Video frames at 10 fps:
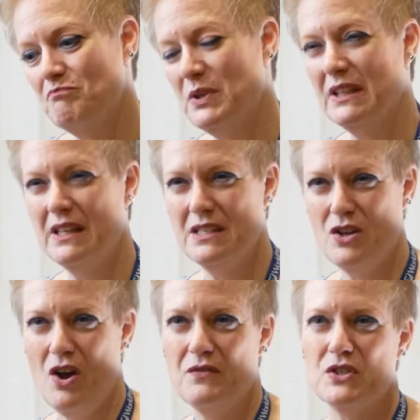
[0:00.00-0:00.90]

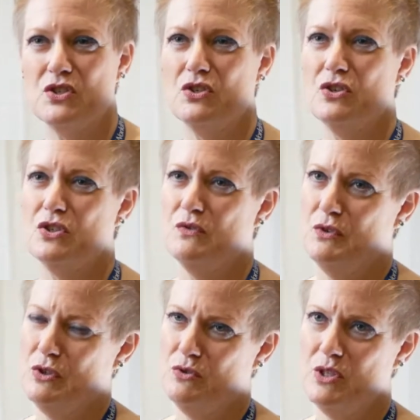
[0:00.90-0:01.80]
police officers,
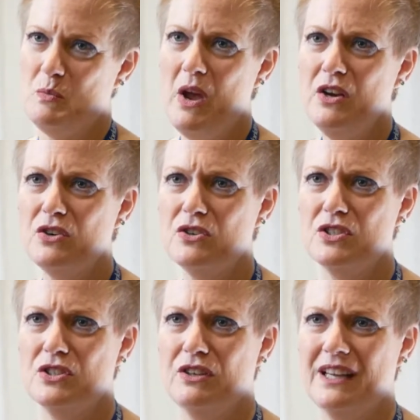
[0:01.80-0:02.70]
first
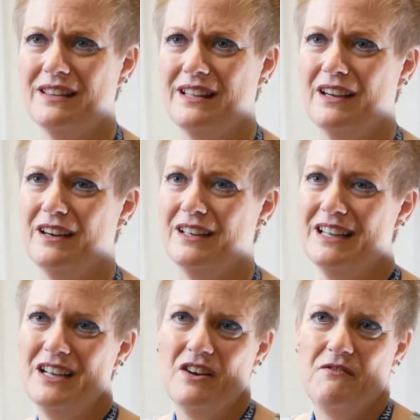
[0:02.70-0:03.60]
responders to get there
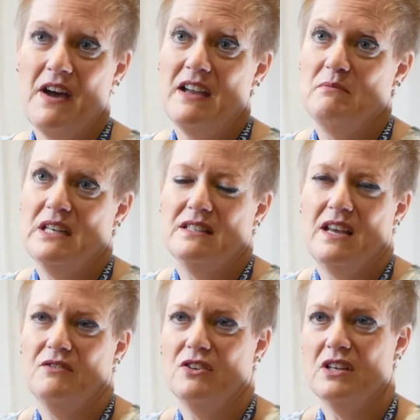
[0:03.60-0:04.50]
5 minutes
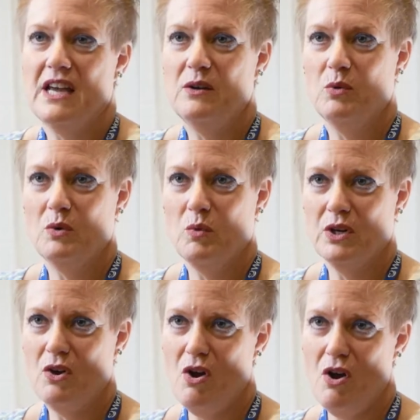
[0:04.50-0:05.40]
after the
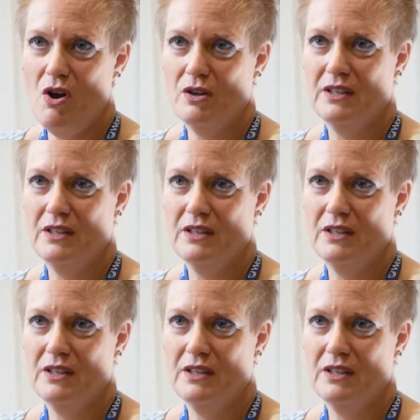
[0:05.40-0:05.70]
911 call.